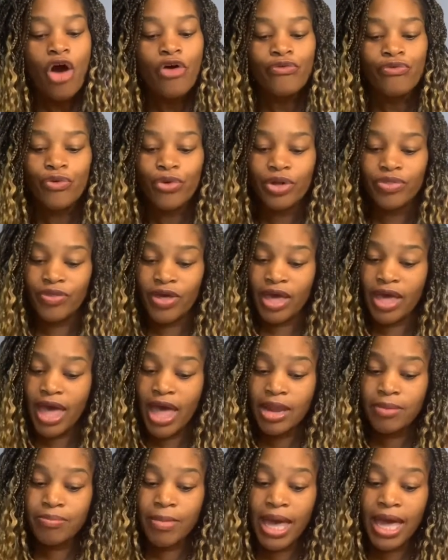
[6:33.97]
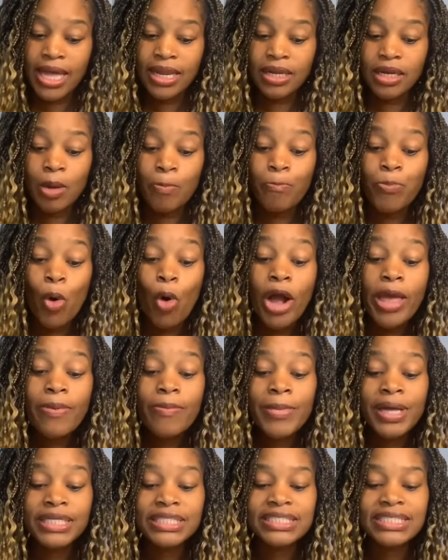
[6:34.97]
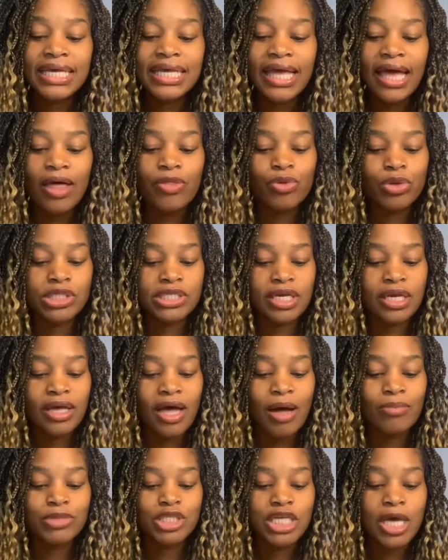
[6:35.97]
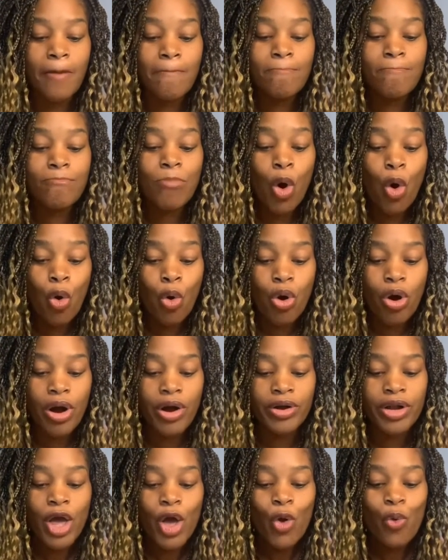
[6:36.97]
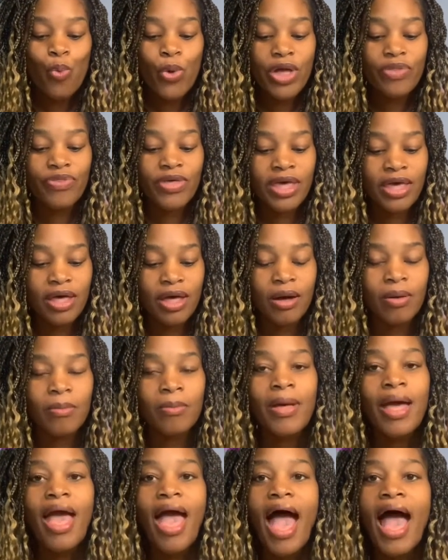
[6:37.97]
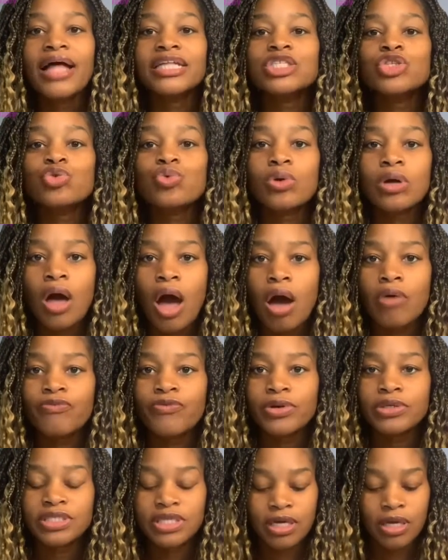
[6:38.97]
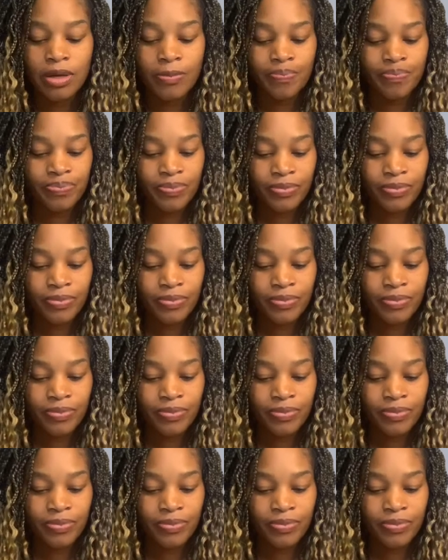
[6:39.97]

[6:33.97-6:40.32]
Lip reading: for they had made an appointment together to come to mourn with him and to comfort him.